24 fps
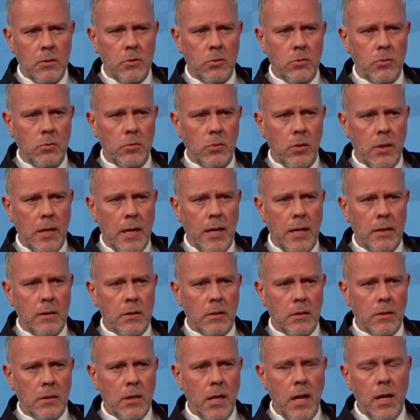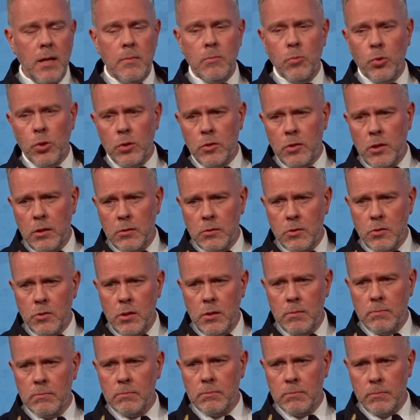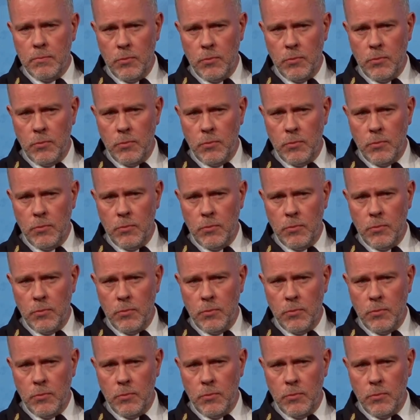to either gain more territory,